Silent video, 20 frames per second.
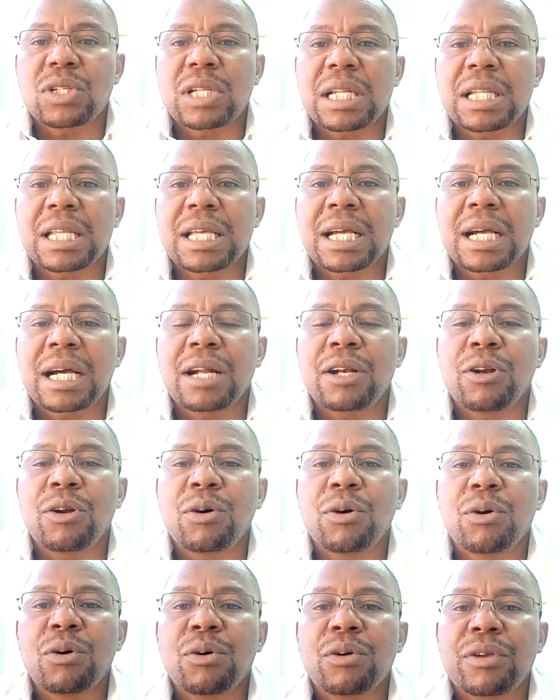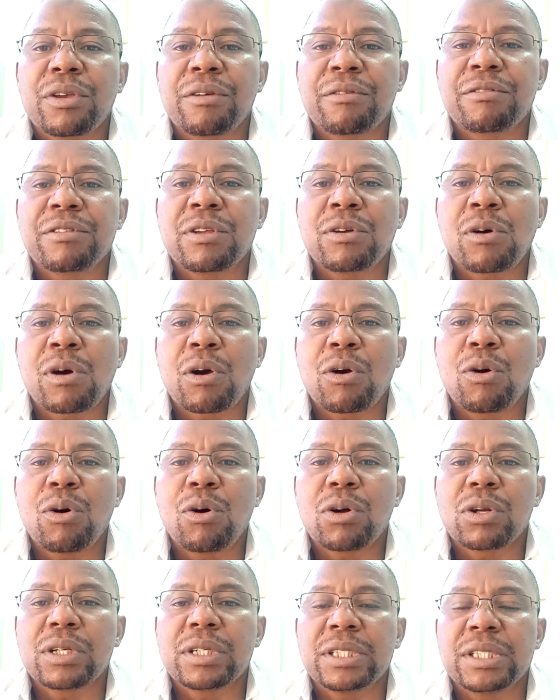that they can know if their
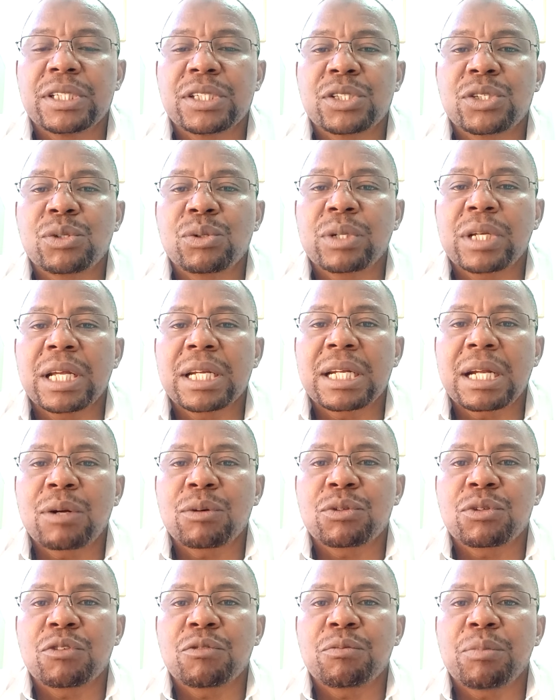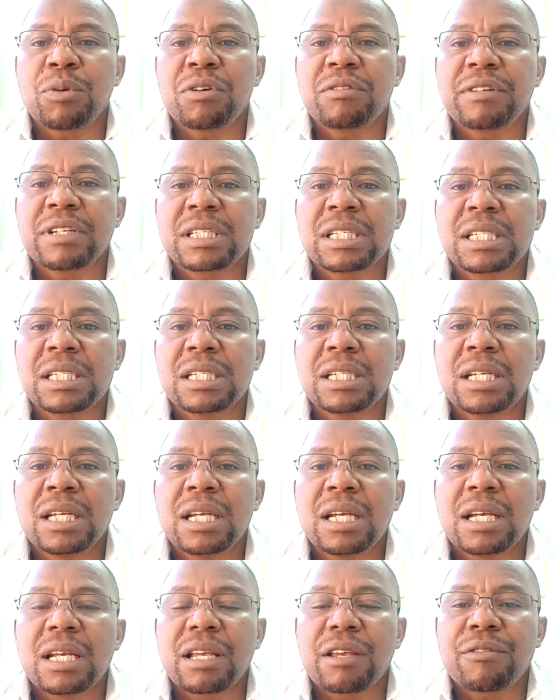goal is to get out of poverty,
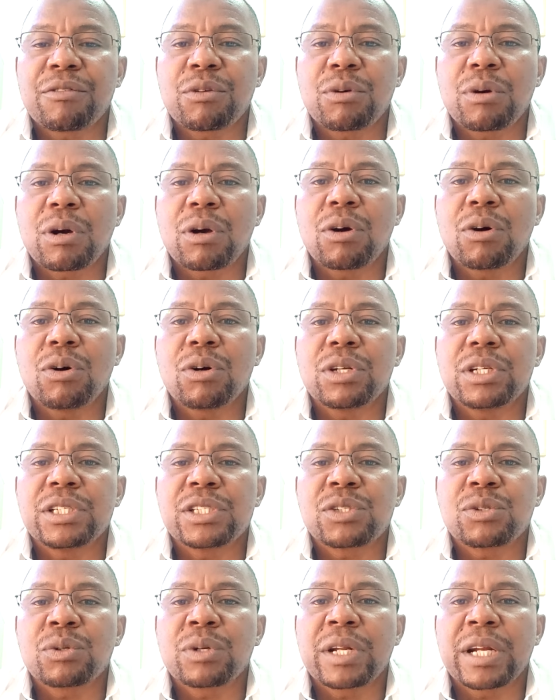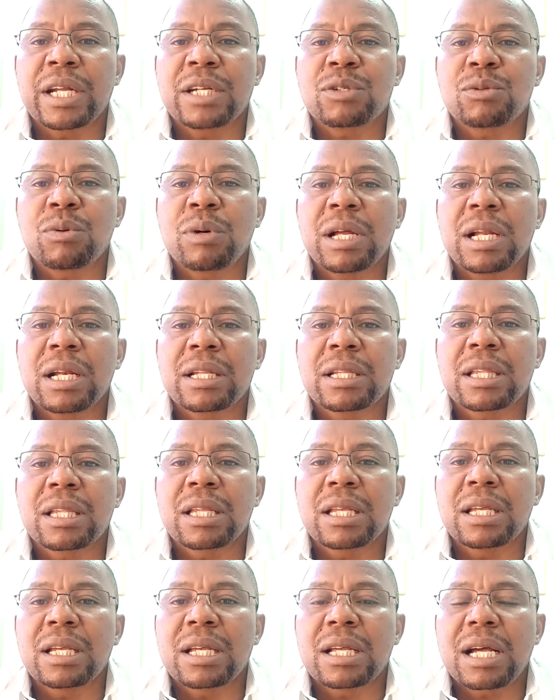if your goal is to create wealth,
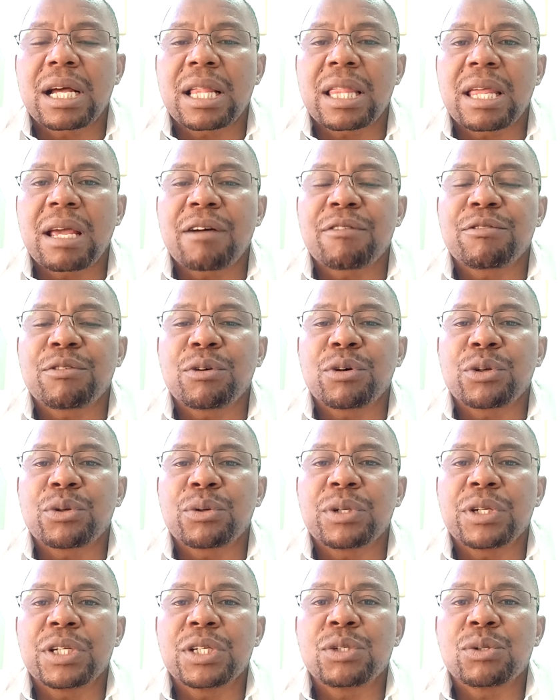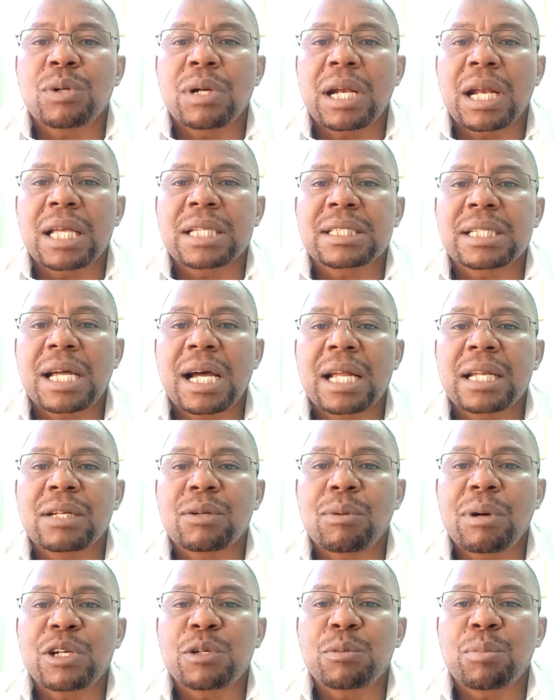therefore you need to understand
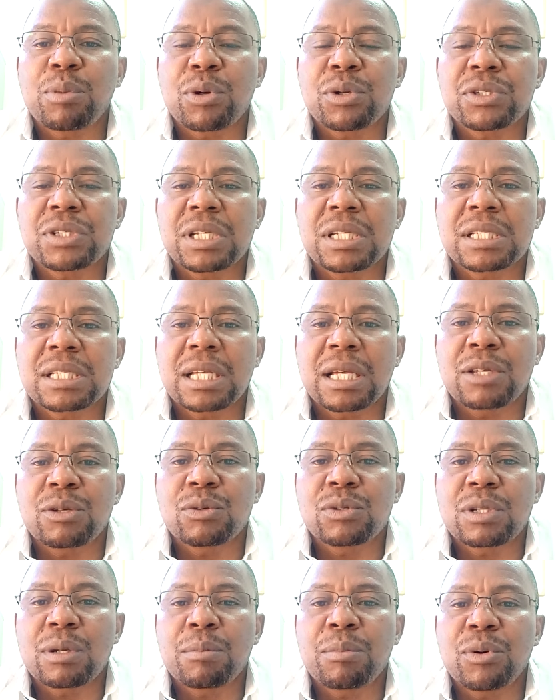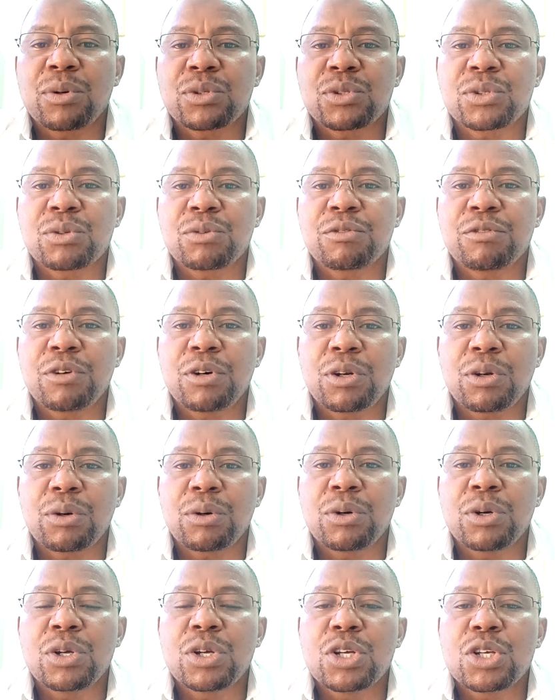what process are you supposed to follow.
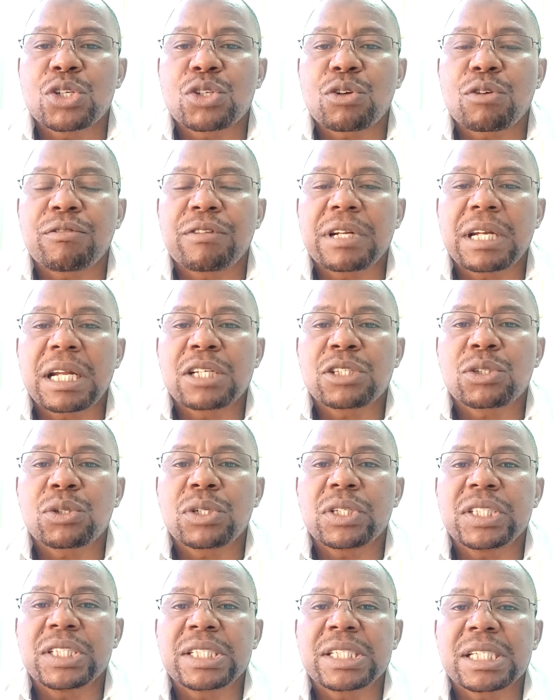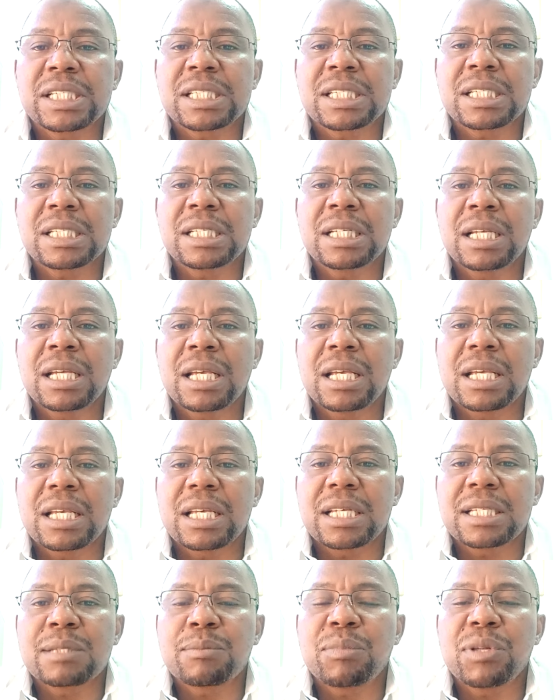So financial literacy
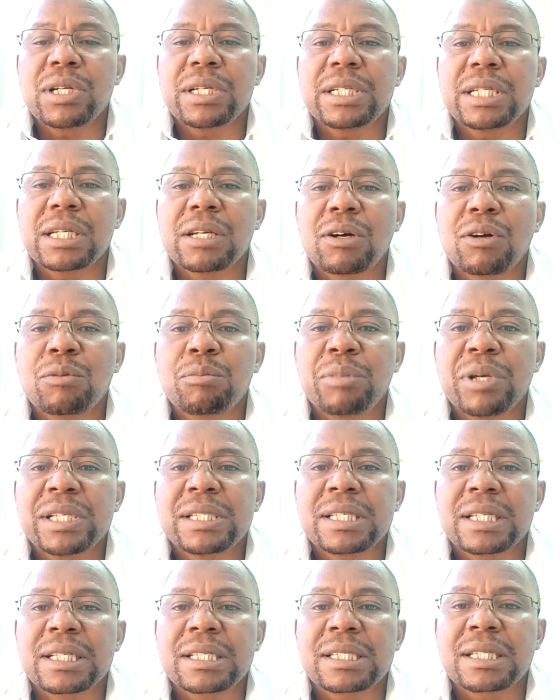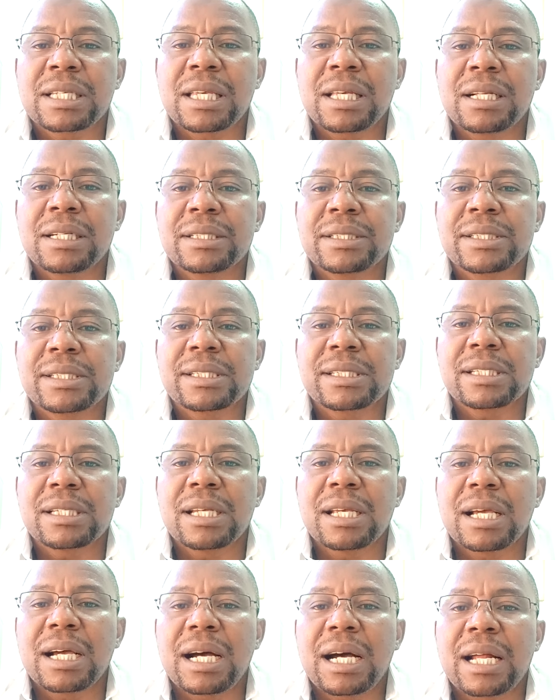is building on basic skills
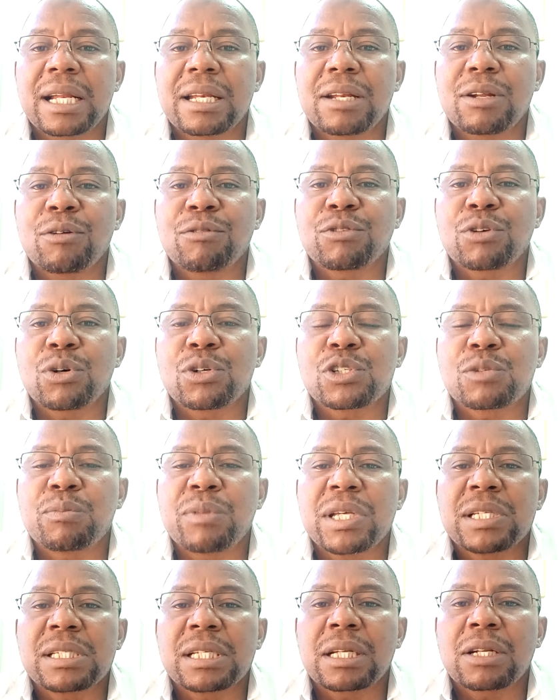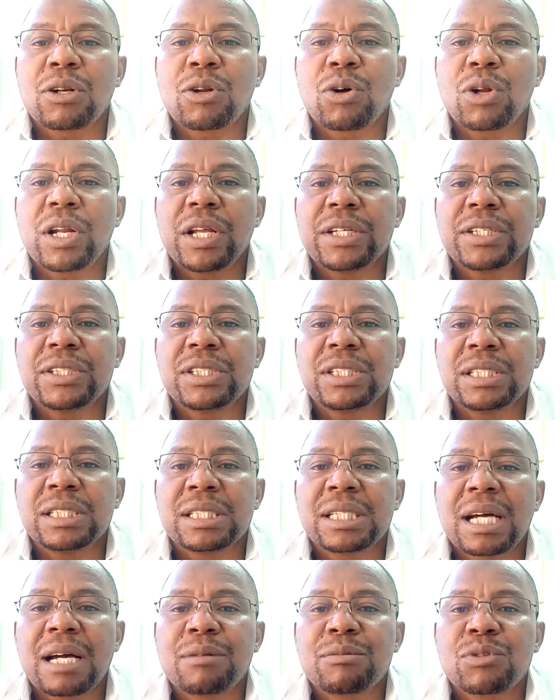and of course basic knowledge in
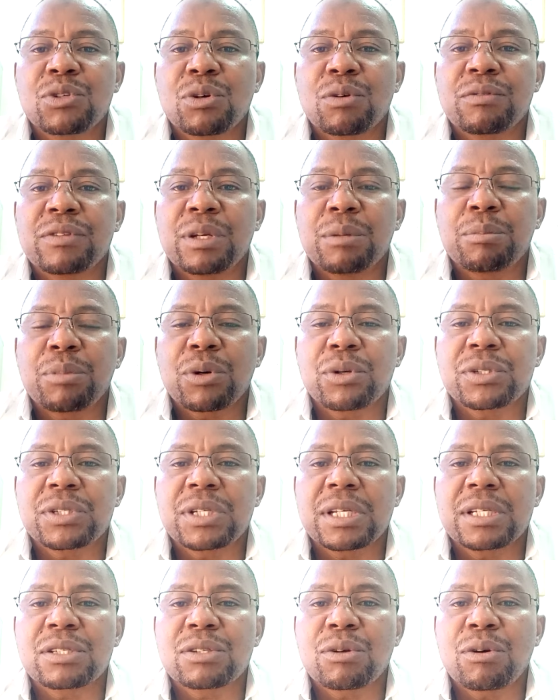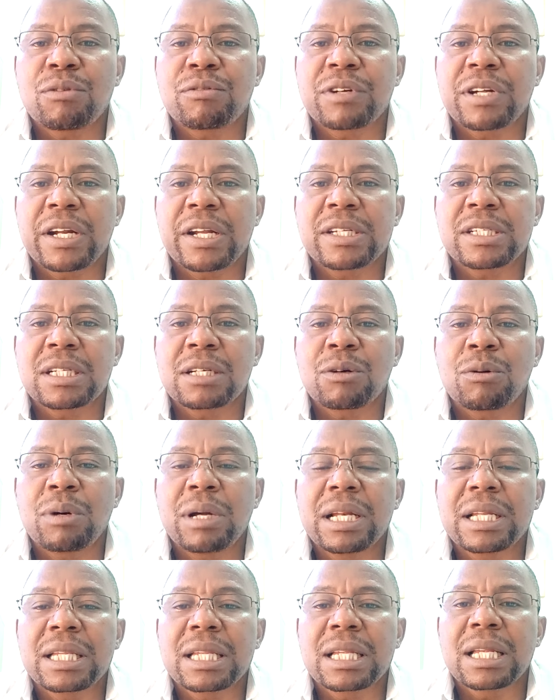terms of the process of creating
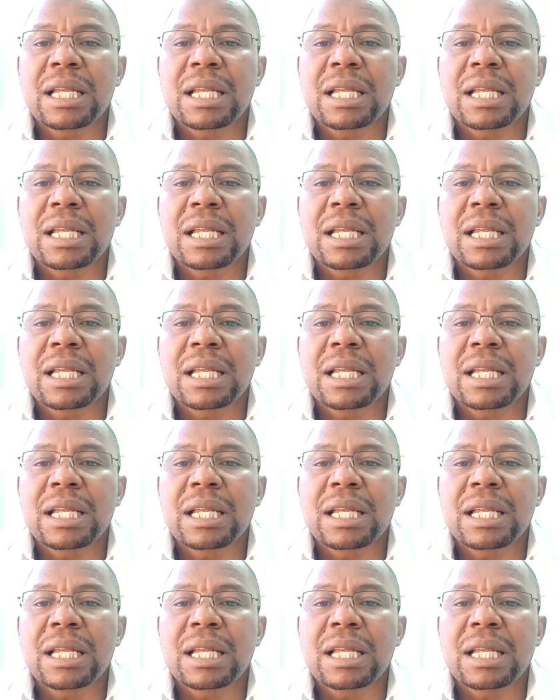wealth.